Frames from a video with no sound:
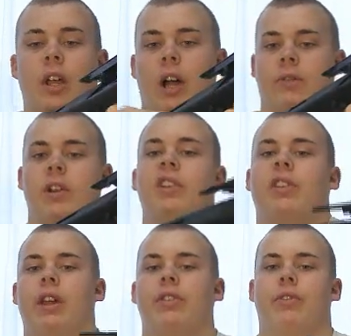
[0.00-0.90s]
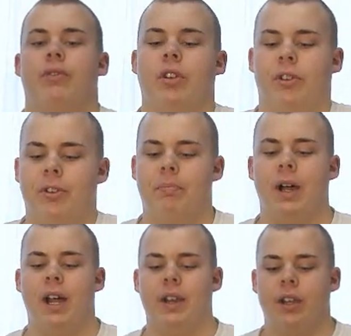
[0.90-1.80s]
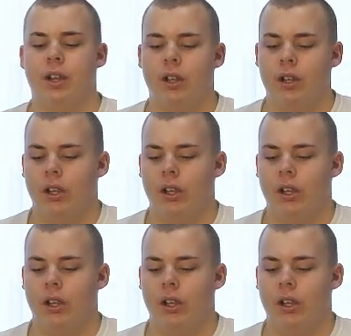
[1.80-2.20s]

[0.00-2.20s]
I really like the feel of the body.